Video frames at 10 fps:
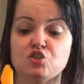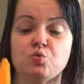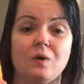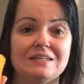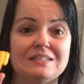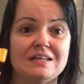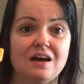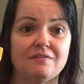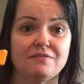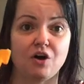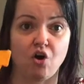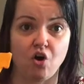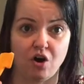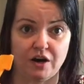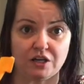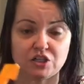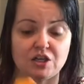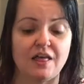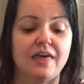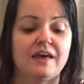20 of the orange.
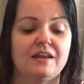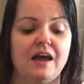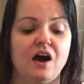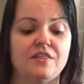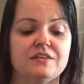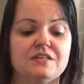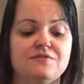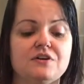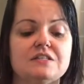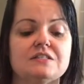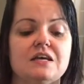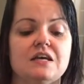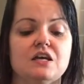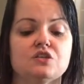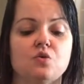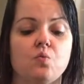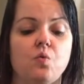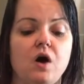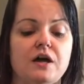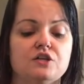Now, the difference is
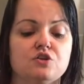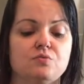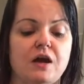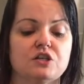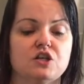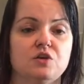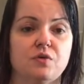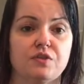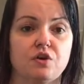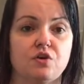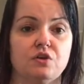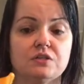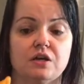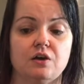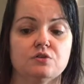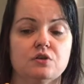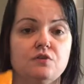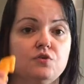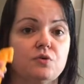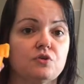what direction you want the curl to go. So if
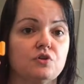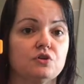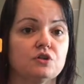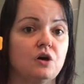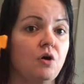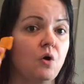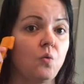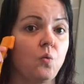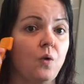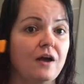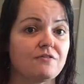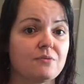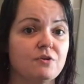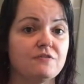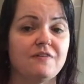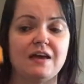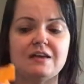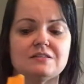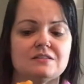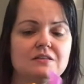you want the curl to go away from your
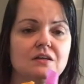face,